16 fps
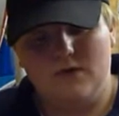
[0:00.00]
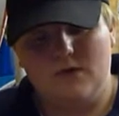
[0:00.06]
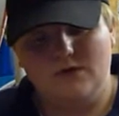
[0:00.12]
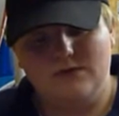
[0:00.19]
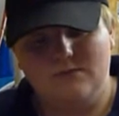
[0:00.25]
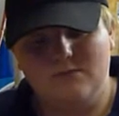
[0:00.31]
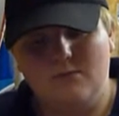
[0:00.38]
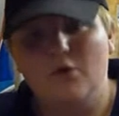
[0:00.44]

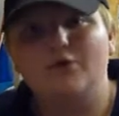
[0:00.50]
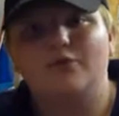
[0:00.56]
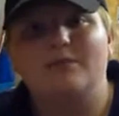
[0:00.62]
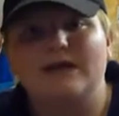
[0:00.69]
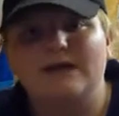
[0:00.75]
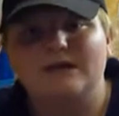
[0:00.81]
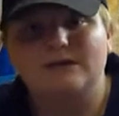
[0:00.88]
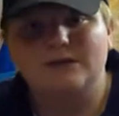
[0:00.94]
to model
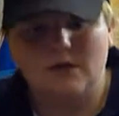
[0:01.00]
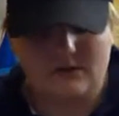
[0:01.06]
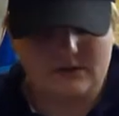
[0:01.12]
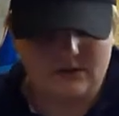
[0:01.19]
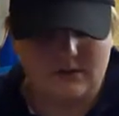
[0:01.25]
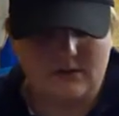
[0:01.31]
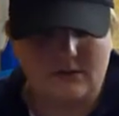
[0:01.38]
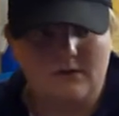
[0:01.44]
meets, go
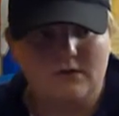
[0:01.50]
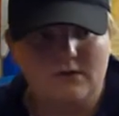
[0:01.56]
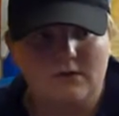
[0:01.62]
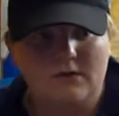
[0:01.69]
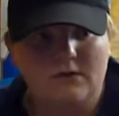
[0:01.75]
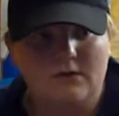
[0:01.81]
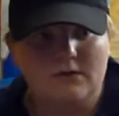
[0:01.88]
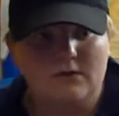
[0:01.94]
to
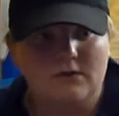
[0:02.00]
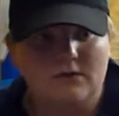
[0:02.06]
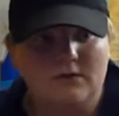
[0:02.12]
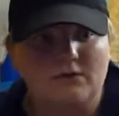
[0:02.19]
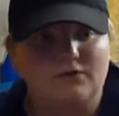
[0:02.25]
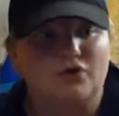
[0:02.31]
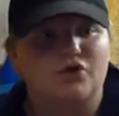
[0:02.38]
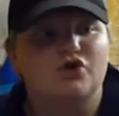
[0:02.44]

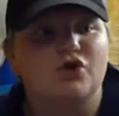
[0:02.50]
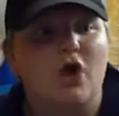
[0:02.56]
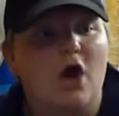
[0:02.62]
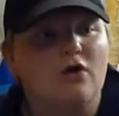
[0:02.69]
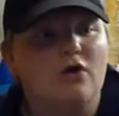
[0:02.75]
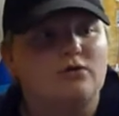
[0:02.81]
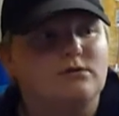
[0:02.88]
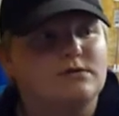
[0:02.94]

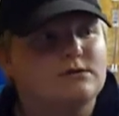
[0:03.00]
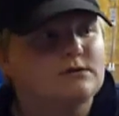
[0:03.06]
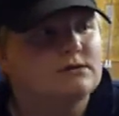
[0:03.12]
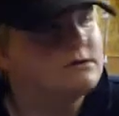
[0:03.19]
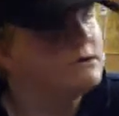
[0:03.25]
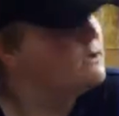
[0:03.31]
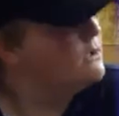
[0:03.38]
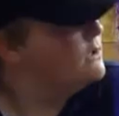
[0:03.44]
shows,
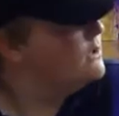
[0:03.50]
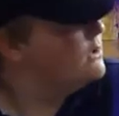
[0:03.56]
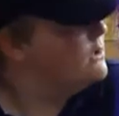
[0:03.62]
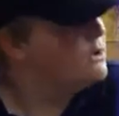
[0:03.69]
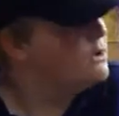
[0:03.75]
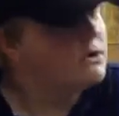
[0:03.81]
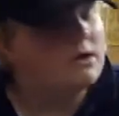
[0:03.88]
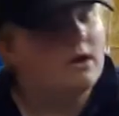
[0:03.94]

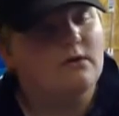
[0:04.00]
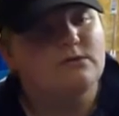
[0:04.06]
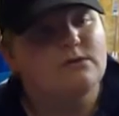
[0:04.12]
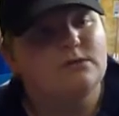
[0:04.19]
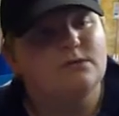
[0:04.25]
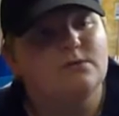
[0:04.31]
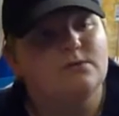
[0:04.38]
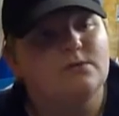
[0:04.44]
go
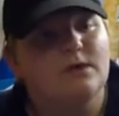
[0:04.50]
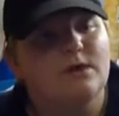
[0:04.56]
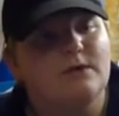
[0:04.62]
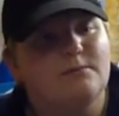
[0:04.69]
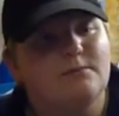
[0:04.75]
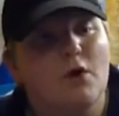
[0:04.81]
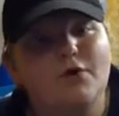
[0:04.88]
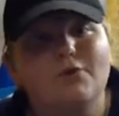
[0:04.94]

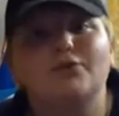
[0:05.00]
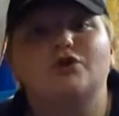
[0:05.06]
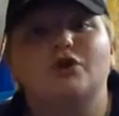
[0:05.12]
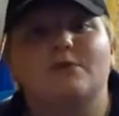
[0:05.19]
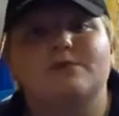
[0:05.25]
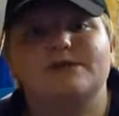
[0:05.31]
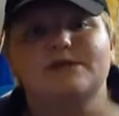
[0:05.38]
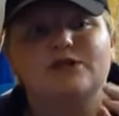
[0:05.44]
to model
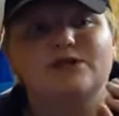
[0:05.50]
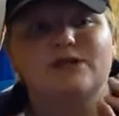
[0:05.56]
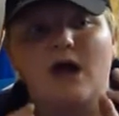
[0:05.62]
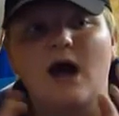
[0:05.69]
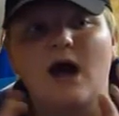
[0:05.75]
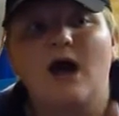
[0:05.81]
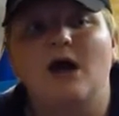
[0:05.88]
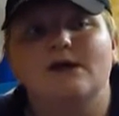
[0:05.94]
shops, and just
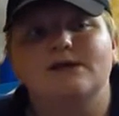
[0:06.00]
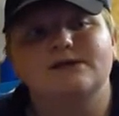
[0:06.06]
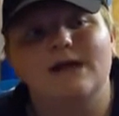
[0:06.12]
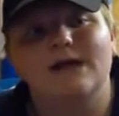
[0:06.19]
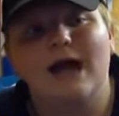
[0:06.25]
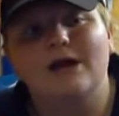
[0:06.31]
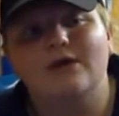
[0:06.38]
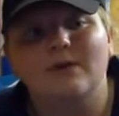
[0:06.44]

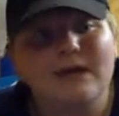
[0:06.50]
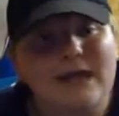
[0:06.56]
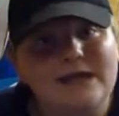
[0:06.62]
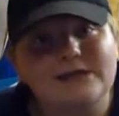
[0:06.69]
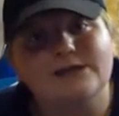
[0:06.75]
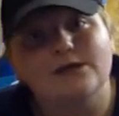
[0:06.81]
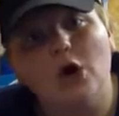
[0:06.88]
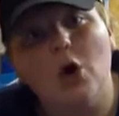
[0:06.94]
ask, how do I get
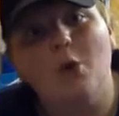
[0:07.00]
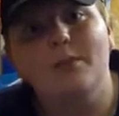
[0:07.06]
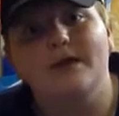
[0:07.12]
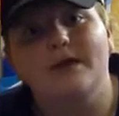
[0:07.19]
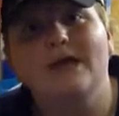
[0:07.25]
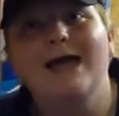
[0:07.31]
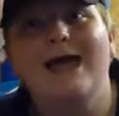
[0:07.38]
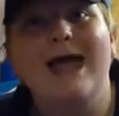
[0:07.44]
into the
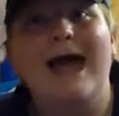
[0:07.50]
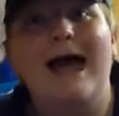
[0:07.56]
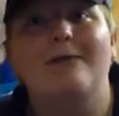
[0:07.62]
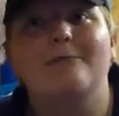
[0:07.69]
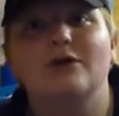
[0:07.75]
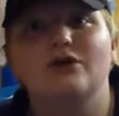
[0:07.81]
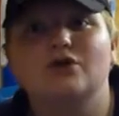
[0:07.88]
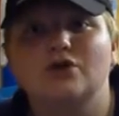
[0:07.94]
hobby?
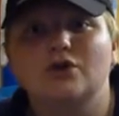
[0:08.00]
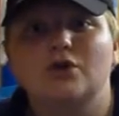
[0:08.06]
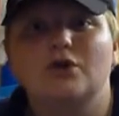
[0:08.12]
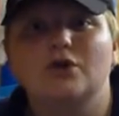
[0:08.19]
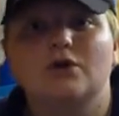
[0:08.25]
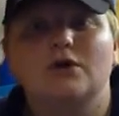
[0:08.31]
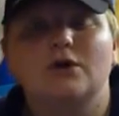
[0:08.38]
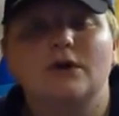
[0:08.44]
How much
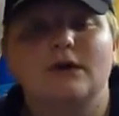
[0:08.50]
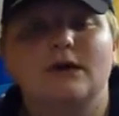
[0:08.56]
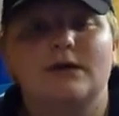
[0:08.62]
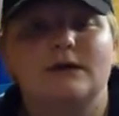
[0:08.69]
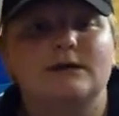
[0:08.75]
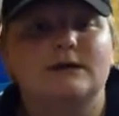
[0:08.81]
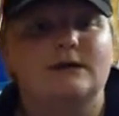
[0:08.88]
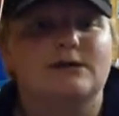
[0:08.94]

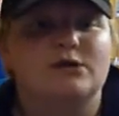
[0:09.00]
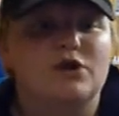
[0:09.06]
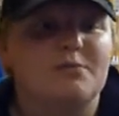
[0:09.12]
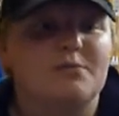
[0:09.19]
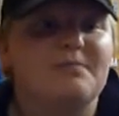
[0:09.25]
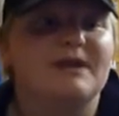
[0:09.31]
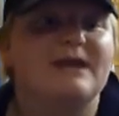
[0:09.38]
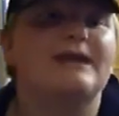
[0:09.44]
is a
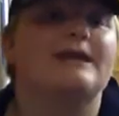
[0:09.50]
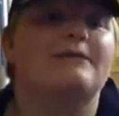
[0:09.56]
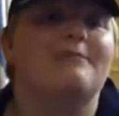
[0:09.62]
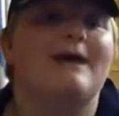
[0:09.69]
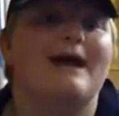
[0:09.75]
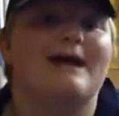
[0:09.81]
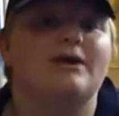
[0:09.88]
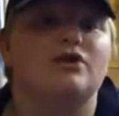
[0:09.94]
good beginning
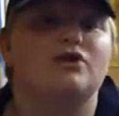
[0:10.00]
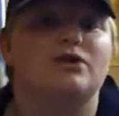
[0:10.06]
package to